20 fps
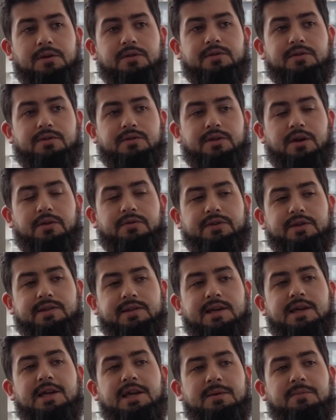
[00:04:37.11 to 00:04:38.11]
the
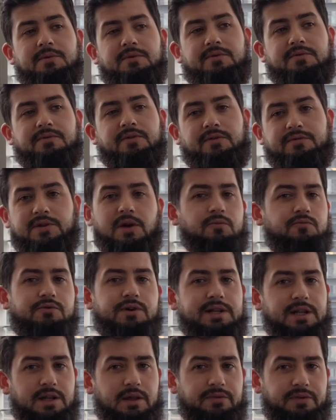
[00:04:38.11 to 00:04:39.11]
team have
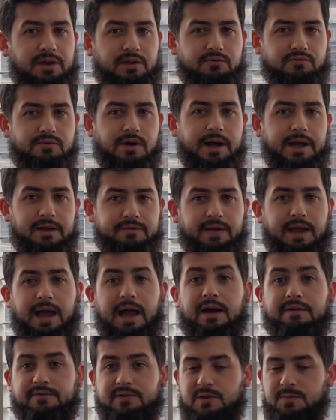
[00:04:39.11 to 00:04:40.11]
really done things right, and they
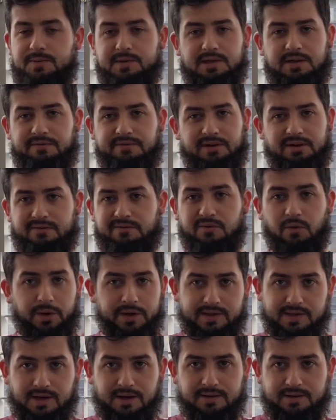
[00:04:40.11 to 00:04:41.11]
have a specific
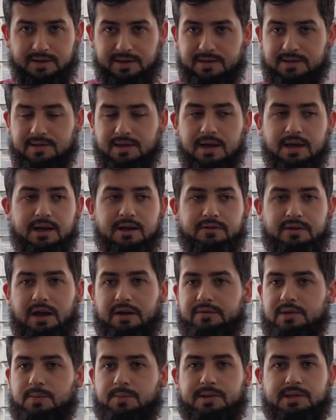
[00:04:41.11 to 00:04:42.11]
voice artist, they
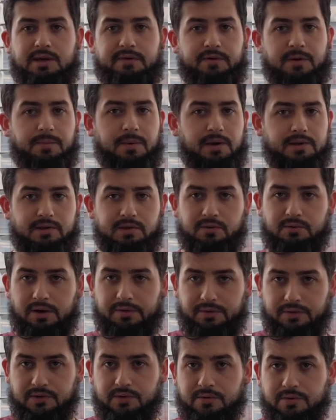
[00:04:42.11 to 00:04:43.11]
have a specific person to
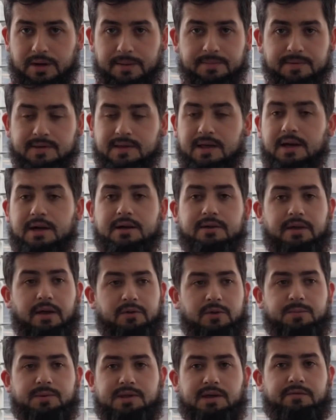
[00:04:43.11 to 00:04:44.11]
write the scripts, they
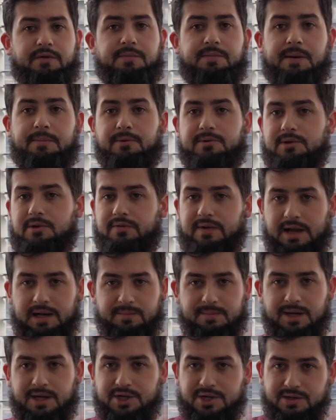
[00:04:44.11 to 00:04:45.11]
have specific people to do the
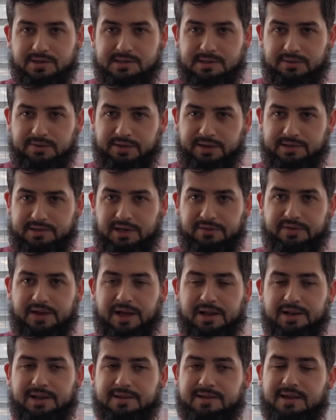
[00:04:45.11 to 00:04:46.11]
animations and things like
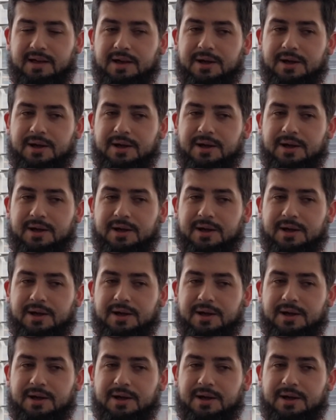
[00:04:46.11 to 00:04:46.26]
that. It's